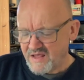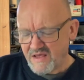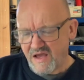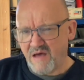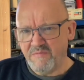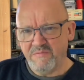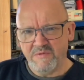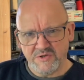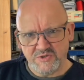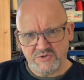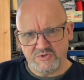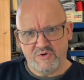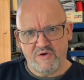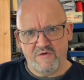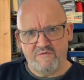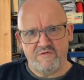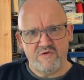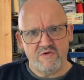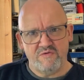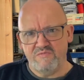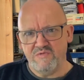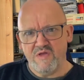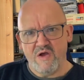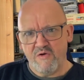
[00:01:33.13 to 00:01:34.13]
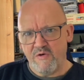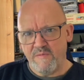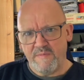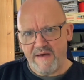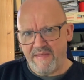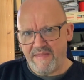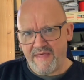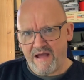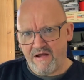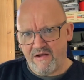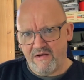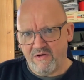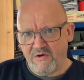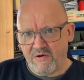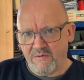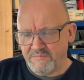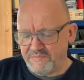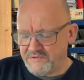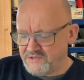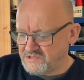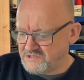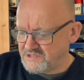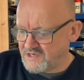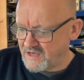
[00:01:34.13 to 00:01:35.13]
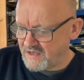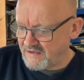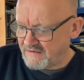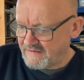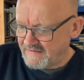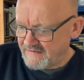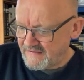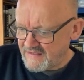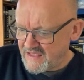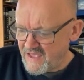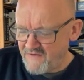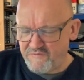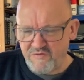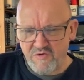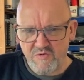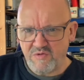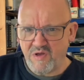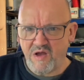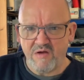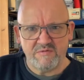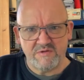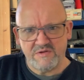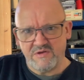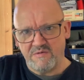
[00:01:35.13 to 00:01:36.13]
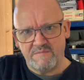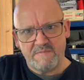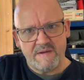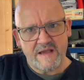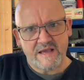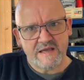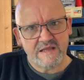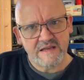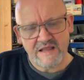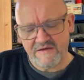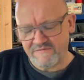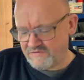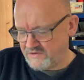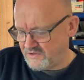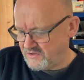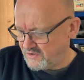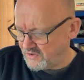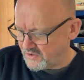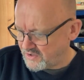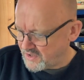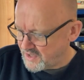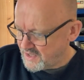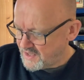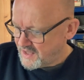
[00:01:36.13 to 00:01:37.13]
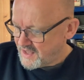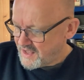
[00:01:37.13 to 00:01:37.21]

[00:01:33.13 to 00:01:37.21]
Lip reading: I'm not sure if you know about that or not, but if you don't, go back and have a look.